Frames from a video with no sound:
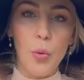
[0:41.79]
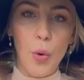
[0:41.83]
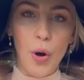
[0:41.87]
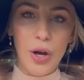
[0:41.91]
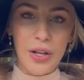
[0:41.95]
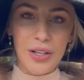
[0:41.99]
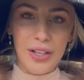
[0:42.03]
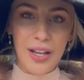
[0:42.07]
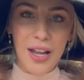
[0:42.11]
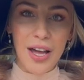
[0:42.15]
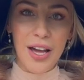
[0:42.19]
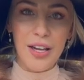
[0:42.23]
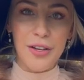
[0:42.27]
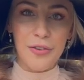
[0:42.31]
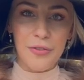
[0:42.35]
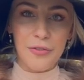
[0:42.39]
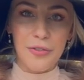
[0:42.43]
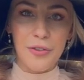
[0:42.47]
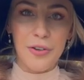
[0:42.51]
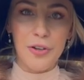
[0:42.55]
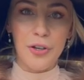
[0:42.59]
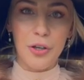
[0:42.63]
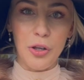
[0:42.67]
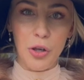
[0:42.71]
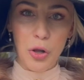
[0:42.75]
One Life
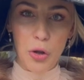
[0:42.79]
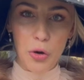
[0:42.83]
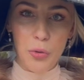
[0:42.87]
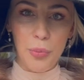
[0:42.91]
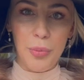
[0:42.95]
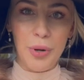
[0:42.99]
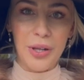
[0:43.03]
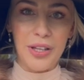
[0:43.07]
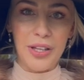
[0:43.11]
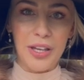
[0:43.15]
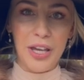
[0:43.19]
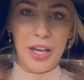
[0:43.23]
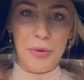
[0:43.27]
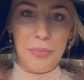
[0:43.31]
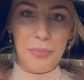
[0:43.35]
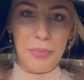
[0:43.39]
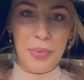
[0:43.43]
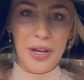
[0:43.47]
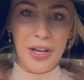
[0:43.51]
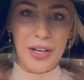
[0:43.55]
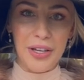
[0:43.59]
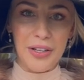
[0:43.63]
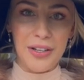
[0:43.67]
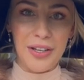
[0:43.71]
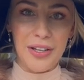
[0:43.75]
global
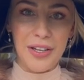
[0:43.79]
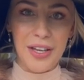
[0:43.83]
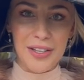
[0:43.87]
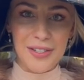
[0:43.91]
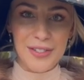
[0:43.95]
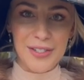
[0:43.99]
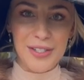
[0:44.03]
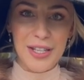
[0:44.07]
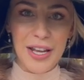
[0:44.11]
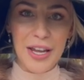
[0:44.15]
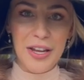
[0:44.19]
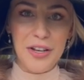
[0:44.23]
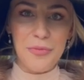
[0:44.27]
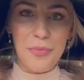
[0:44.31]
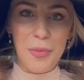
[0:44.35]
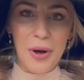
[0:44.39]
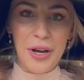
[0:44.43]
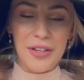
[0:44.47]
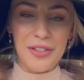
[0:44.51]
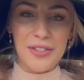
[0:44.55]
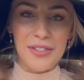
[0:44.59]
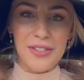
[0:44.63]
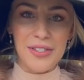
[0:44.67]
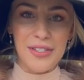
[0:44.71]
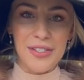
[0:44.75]
campaign against
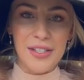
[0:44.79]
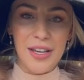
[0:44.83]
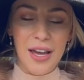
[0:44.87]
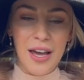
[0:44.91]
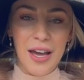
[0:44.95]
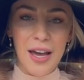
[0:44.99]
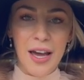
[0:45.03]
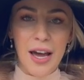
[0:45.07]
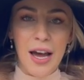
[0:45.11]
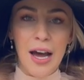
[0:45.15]
landmines,